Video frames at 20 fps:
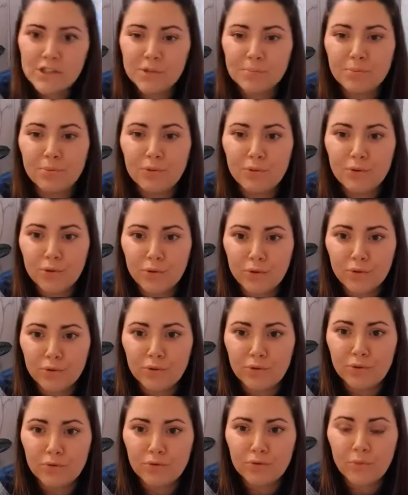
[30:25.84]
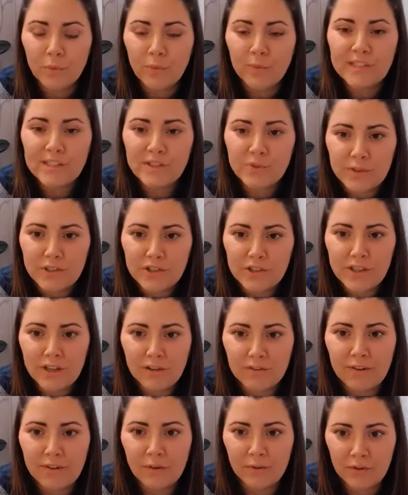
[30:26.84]
to prove when we switch
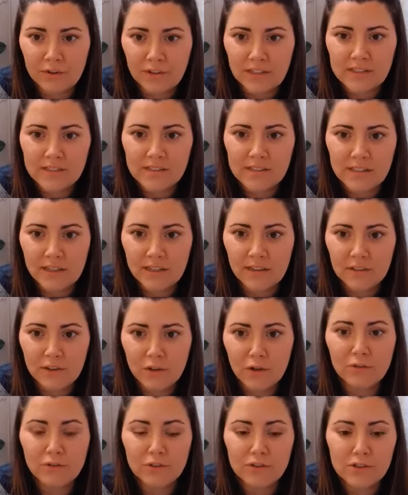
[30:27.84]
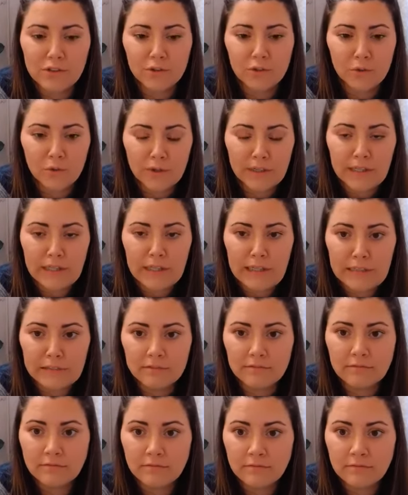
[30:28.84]
that founder led sale over to lori led